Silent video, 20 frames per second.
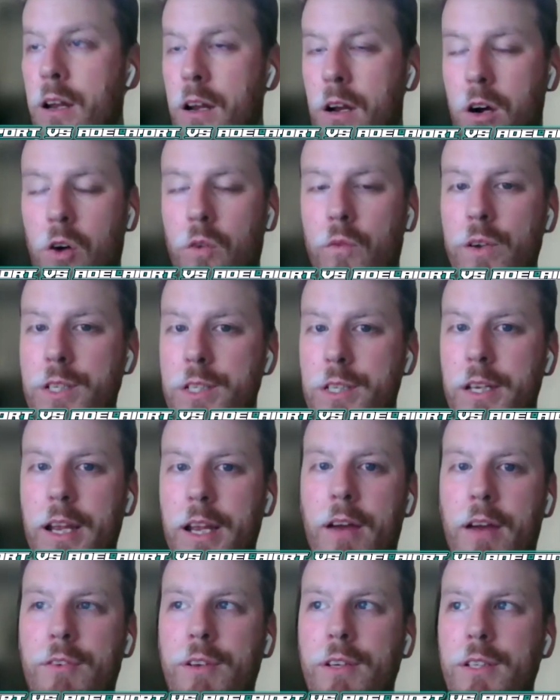obviously
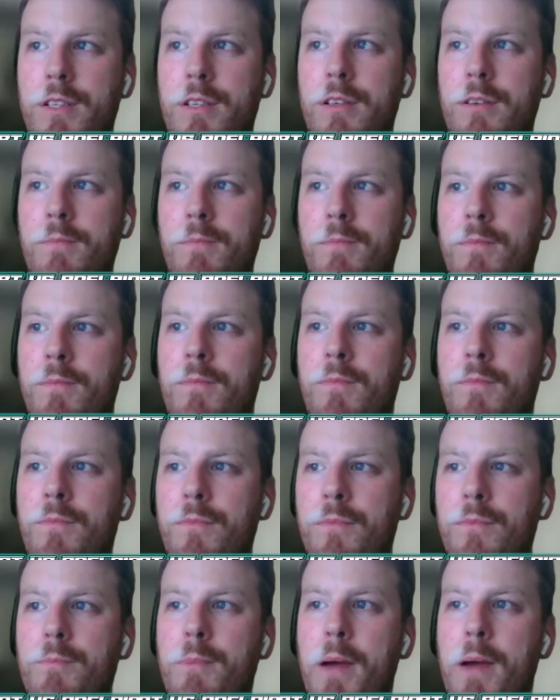having to
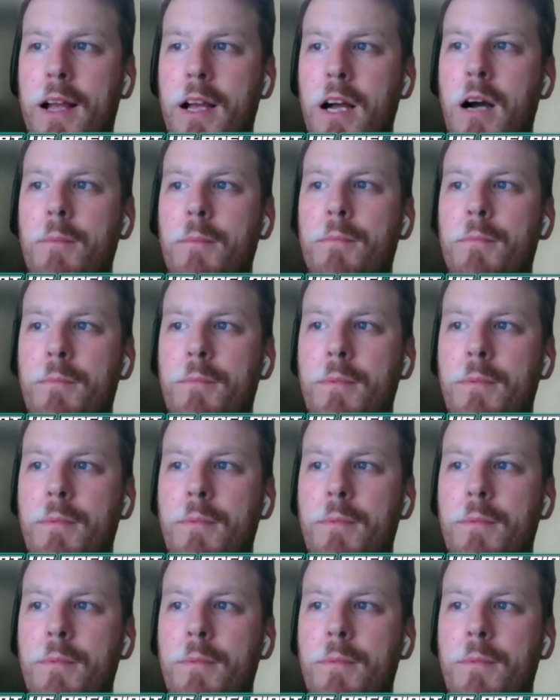back up